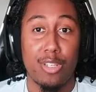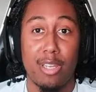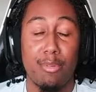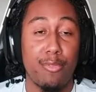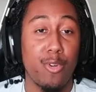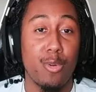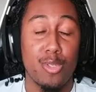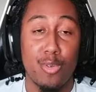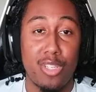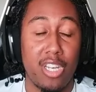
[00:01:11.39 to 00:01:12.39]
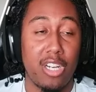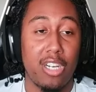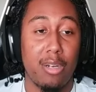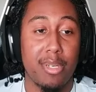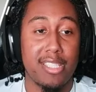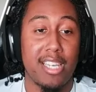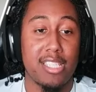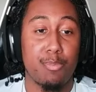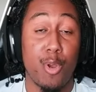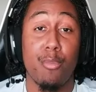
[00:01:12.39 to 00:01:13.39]
Like before it was only a
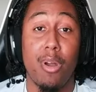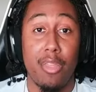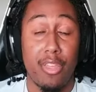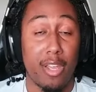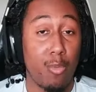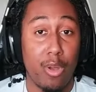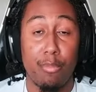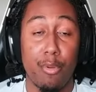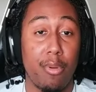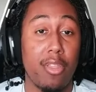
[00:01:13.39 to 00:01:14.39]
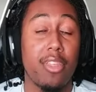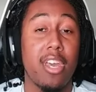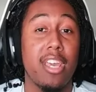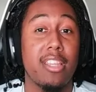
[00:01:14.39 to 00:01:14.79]
test per month, like one per month.